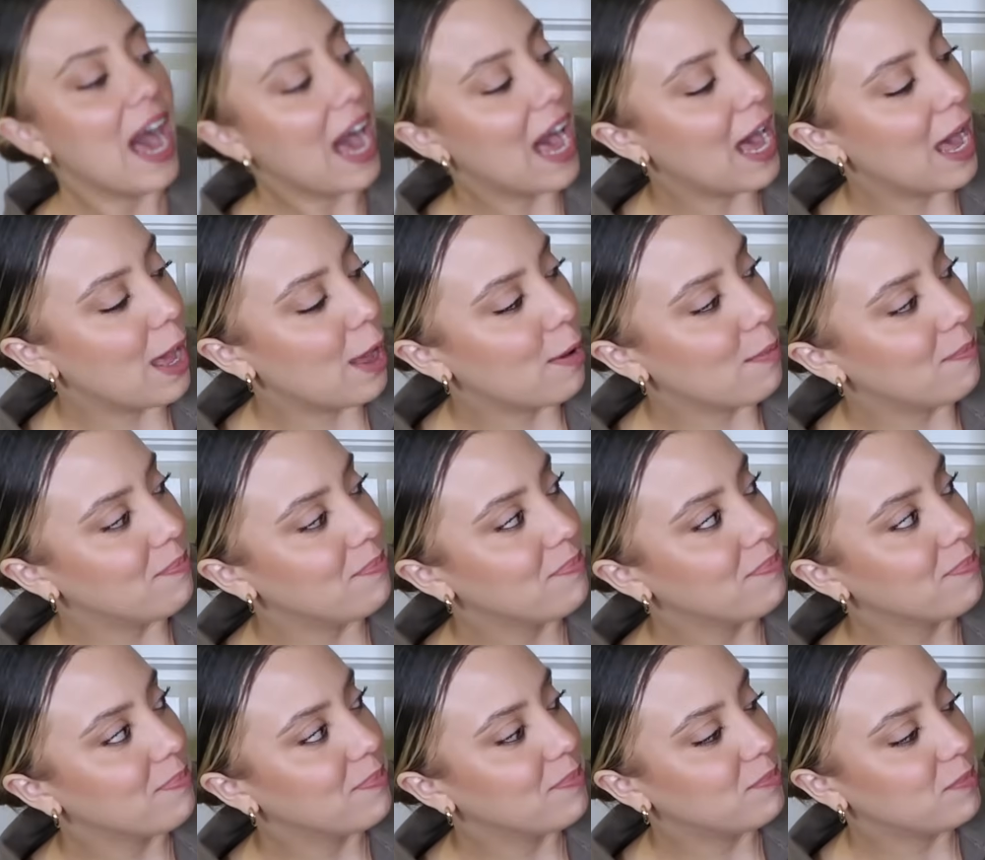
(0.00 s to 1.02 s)

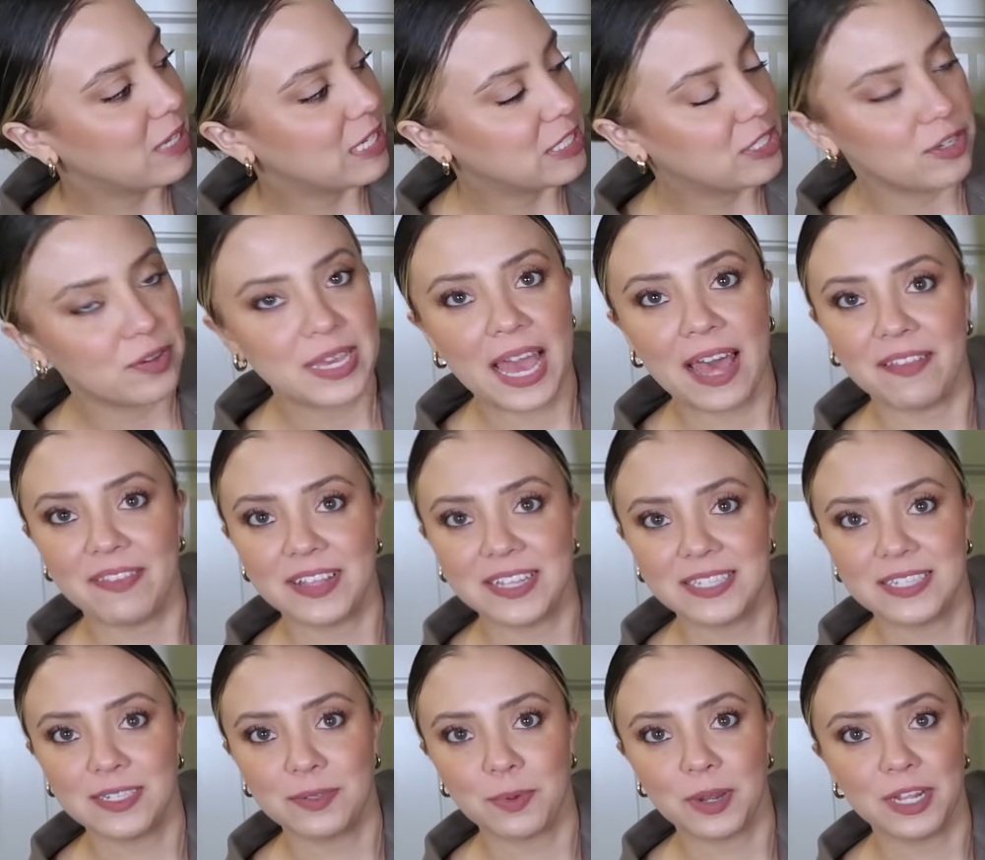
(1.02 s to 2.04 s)
Um, so yeah,
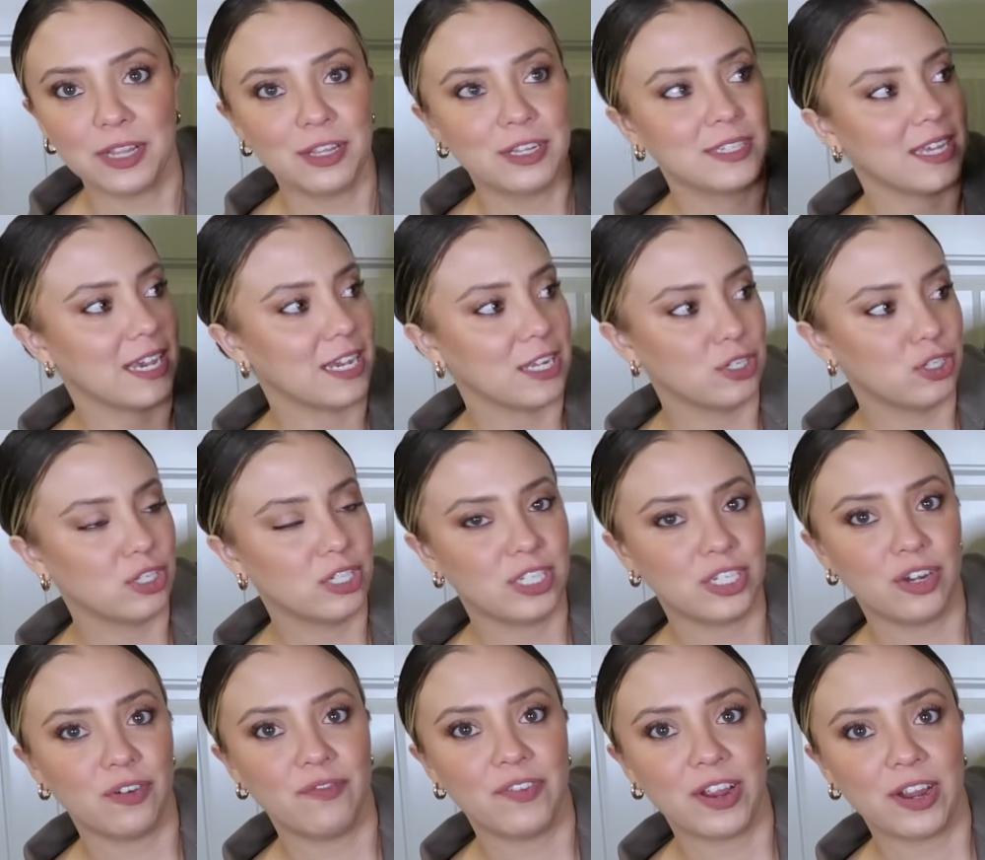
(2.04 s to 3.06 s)
this is what it looks like. It's
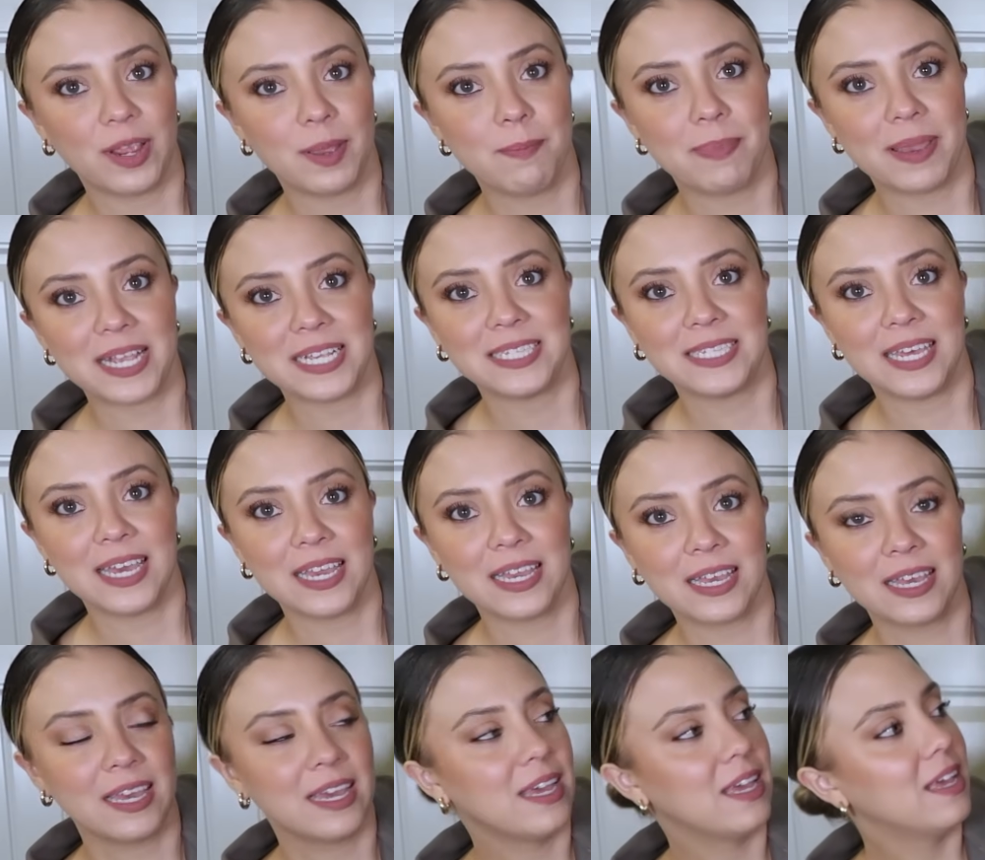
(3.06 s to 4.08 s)
just your very
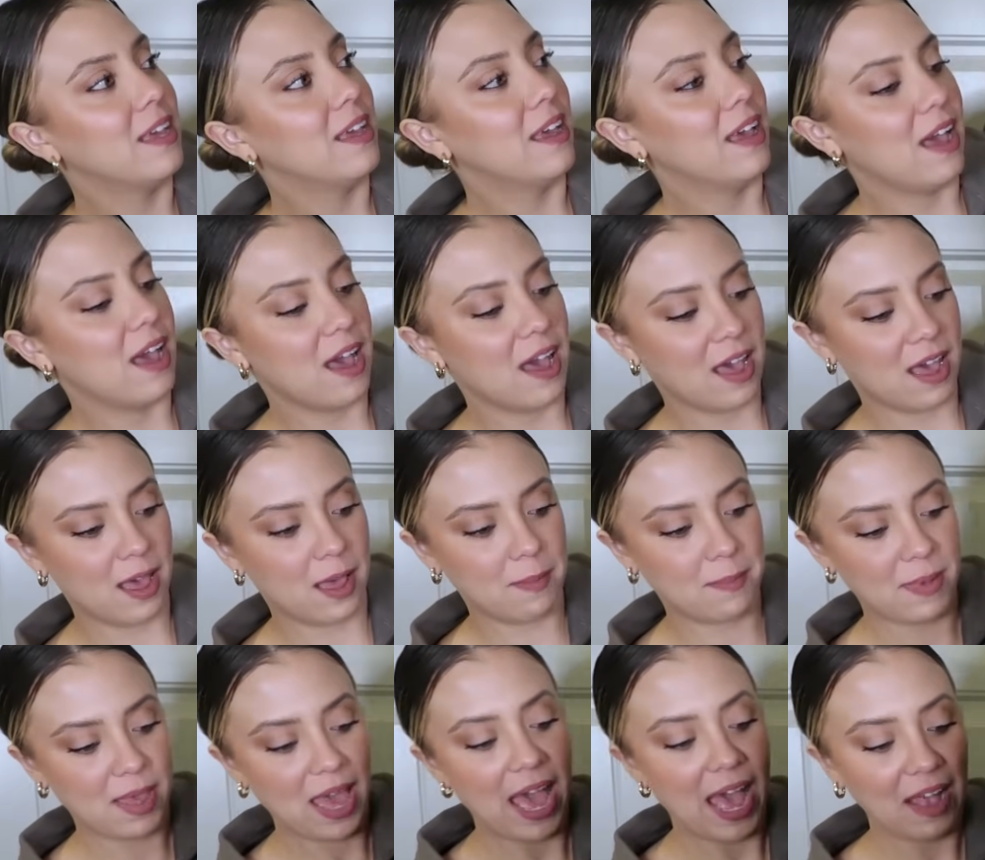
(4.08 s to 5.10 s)
basic
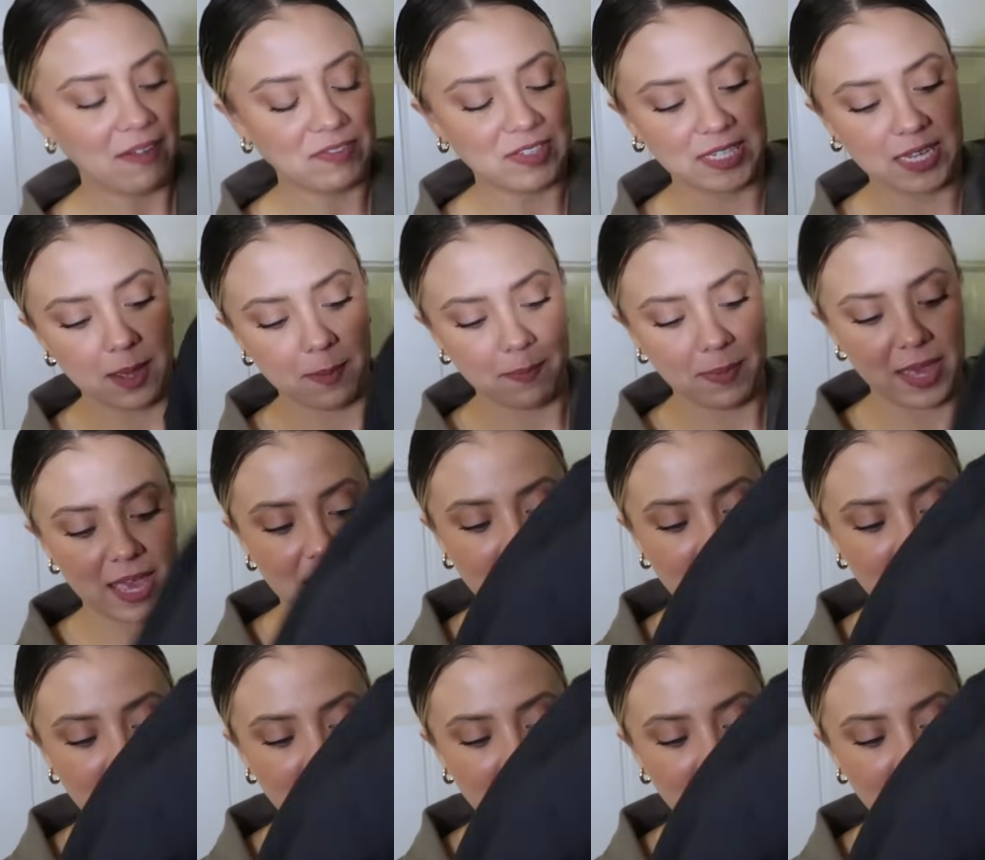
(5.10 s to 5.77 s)
um, half zip.